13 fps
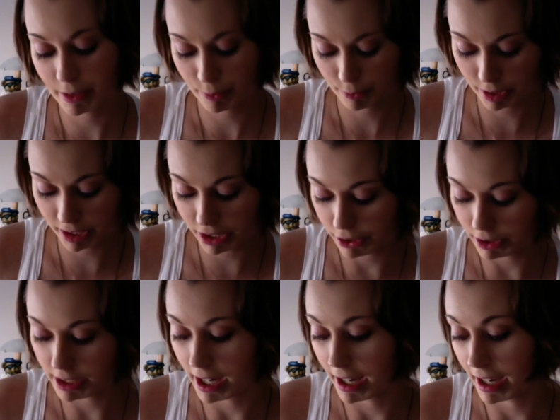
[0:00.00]
really
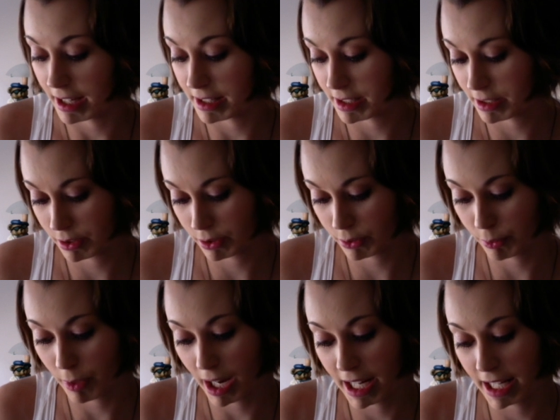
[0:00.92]
good at
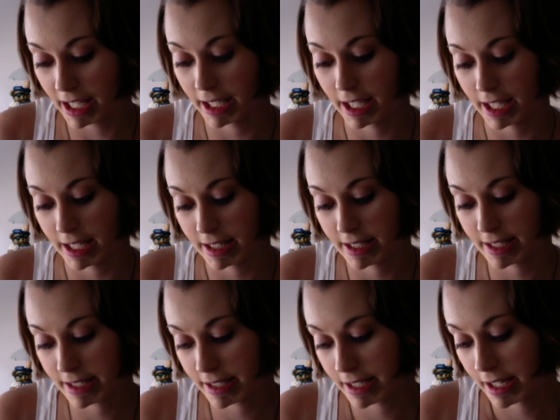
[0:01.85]
grading
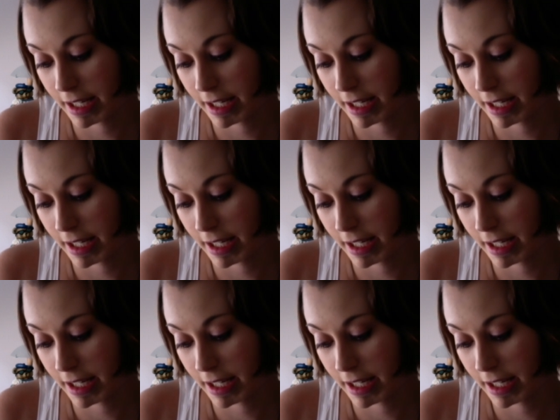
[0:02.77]
its